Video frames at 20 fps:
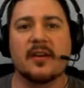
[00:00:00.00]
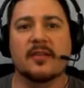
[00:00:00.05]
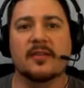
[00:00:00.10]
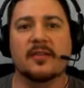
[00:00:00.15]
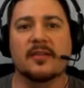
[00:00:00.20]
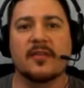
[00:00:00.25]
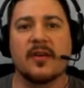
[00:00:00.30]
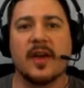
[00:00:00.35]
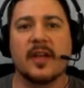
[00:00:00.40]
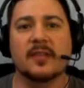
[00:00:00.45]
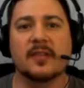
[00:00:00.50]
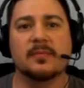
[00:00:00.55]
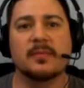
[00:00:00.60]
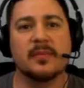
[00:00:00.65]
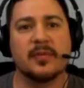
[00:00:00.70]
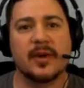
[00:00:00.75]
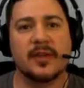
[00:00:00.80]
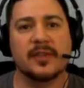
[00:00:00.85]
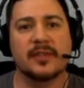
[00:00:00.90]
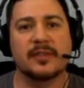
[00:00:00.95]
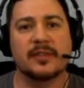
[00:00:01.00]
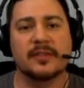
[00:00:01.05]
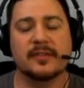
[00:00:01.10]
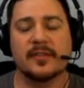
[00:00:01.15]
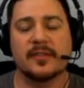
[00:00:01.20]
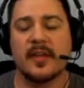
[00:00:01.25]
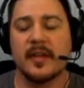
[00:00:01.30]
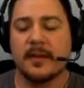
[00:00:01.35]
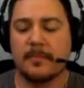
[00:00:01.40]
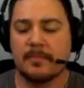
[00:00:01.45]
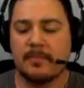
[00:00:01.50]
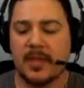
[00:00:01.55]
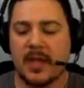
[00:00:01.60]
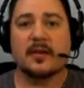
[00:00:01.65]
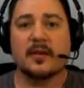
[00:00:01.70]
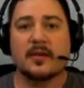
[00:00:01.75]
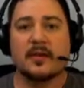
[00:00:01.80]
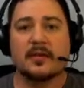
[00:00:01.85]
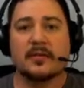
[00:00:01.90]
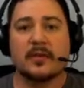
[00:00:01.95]
on your explorations.
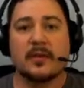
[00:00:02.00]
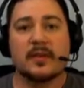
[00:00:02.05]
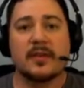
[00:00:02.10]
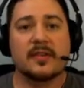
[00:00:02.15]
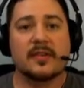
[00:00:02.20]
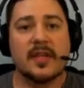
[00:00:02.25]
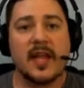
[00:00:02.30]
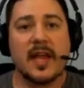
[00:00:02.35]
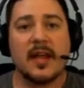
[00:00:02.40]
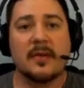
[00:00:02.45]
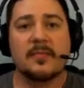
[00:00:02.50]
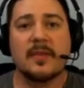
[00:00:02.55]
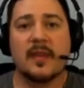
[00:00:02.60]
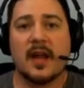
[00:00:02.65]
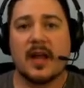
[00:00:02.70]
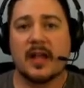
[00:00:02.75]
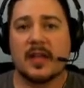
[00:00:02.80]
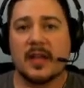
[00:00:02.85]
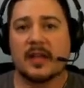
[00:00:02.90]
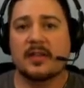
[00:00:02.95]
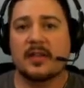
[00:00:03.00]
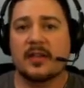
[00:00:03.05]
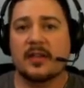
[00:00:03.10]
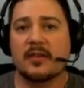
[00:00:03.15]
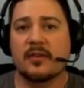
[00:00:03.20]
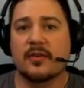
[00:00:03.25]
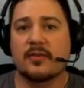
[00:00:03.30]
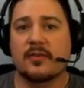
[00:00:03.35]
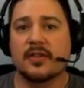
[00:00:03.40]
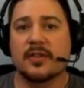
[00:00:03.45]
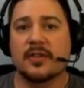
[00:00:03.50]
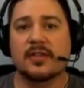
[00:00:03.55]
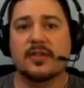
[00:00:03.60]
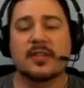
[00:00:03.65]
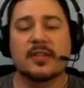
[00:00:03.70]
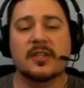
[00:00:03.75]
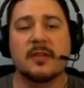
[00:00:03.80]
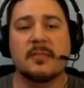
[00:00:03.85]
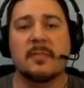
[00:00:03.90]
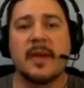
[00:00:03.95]
So the setup that I like to use is
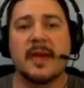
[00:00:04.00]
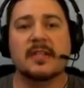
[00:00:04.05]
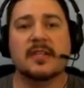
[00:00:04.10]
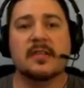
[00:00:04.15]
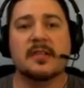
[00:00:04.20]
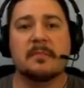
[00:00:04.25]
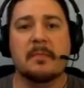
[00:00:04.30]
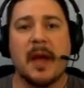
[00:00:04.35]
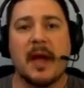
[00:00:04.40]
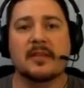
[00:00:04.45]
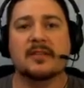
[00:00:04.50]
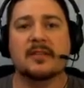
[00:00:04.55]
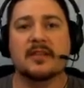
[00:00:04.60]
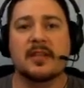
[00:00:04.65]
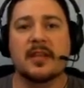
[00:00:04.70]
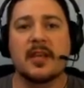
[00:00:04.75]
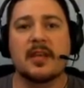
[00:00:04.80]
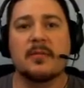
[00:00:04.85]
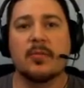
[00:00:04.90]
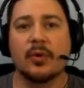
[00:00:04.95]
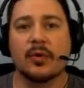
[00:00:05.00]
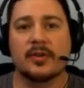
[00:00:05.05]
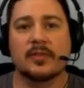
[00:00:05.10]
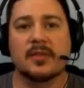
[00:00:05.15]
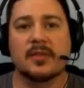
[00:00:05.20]
just the basic mouse and keyboard